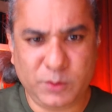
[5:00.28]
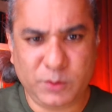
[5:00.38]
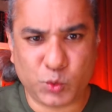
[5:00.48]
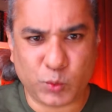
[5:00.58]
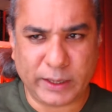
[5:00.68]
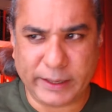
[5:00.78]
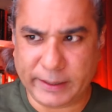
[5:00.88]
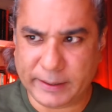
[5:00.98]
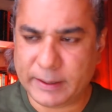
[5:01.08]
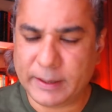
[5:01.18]

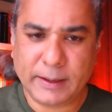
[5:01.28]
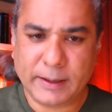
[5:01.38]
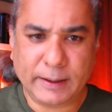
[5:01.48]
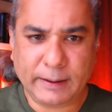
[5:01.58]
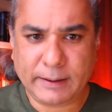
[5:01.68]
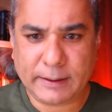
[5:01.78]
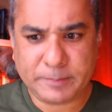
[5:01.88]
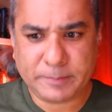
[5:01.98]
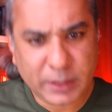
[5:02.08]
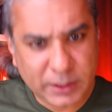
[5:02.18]
usually.
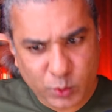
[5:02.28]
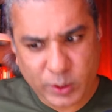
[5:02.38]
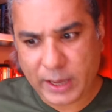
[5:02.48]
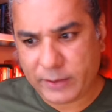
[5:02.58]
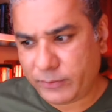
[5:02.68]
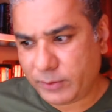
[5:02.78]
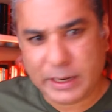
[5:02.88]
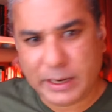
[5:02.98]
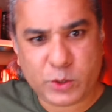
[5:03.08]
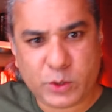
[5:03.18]
But you have
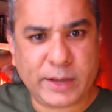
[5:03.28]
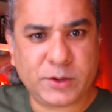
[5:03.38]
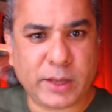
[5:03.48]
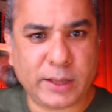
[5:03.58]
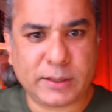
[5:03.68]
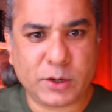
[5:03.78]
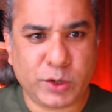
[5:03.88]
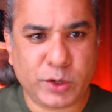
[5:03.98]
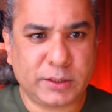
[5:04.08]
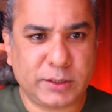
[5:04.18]
military
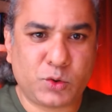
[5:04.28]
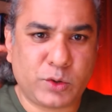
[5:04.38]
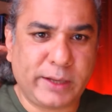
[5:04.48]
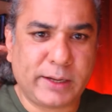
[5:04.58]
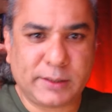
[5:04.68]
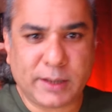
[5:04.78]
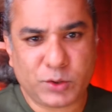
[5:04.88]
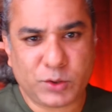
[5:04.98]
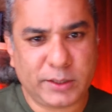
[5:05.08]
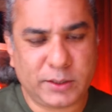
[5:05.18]
attaches and trade
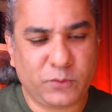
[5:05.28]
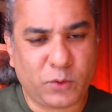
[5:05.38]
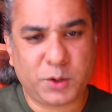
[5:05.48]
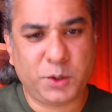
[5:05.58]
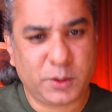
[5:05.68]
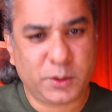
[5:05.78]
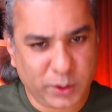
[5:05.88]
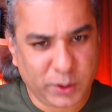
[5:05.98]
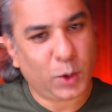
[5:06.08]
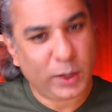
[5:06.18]
attaches and whatnot.
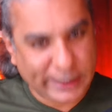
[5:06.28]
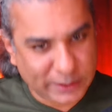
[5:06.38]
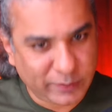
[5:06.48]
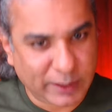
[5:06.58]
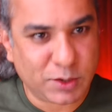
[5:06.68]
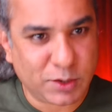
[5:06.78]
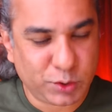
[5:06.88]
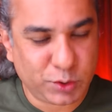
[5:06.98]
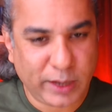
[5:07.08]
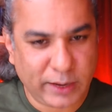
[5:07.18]
Okay, all kinds of
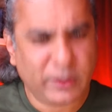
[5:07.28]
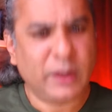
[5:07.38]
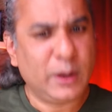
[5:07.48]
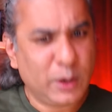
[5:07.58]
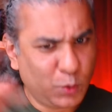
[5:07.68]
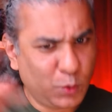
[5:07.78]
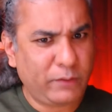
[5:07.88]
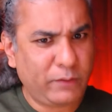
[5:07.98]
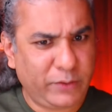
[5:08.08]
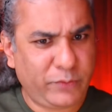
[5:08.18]
attaches you have, who
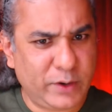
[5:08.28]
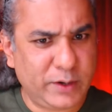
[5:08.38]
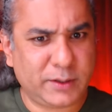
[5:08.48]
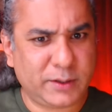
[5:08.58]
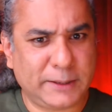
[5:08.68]
have different